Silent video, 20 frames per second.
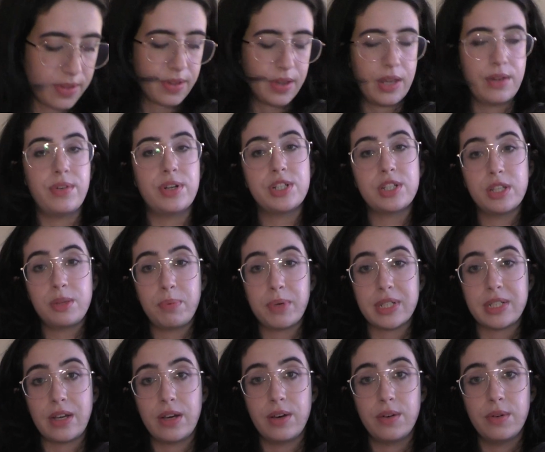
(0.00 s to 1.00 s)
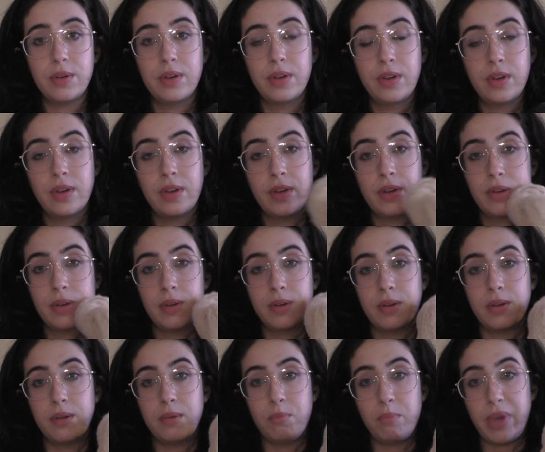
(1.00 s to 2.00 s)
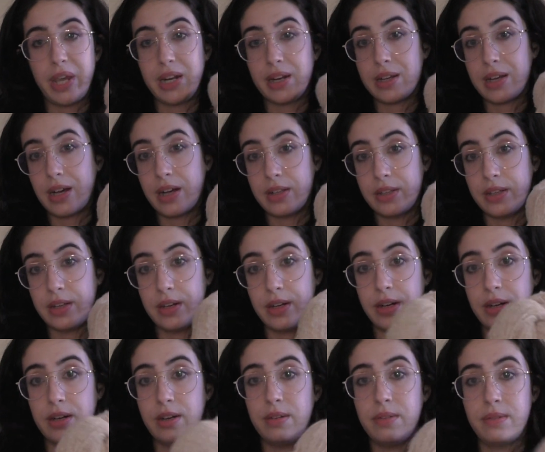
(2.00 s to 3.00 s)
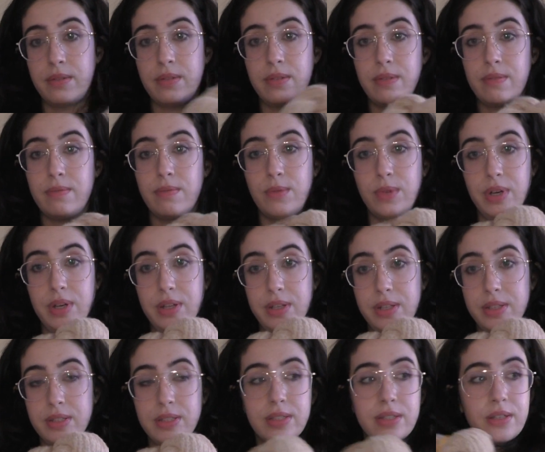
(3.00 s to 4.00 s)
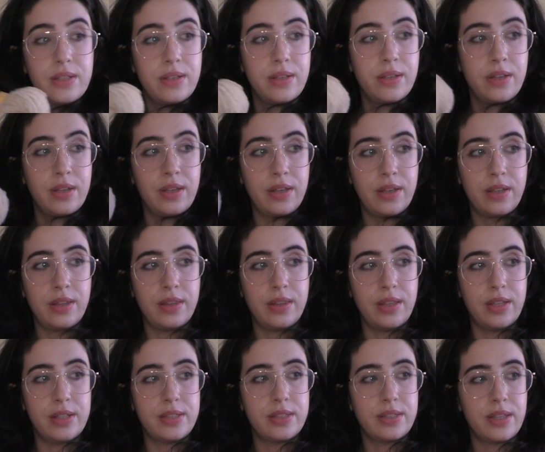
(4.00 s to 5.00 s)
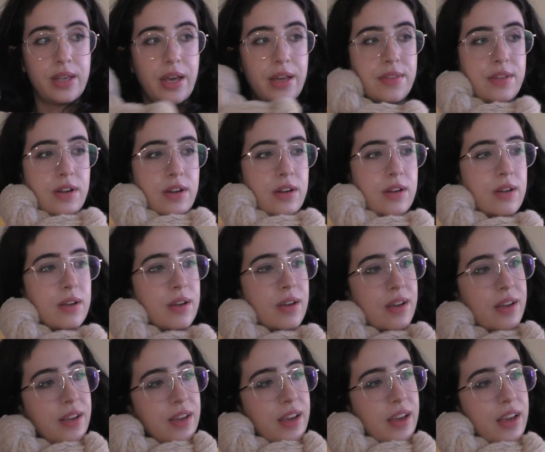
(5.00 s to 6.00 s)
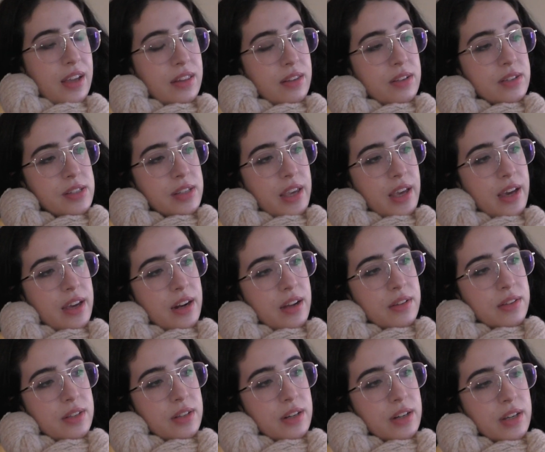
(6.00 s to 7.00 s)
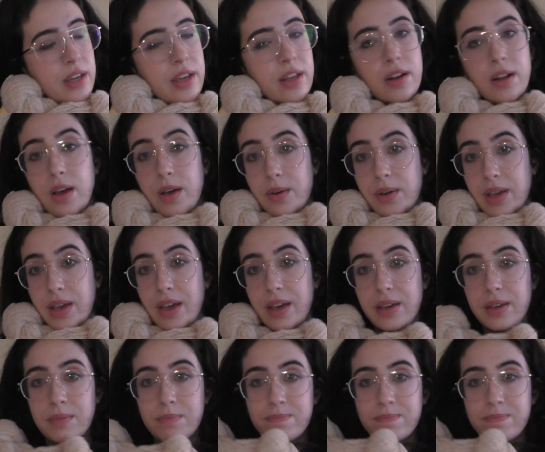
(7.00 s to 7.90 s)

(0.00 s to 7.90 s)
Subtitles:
I originally picked out, main color was this heather, and there's a cat out there again. Okay.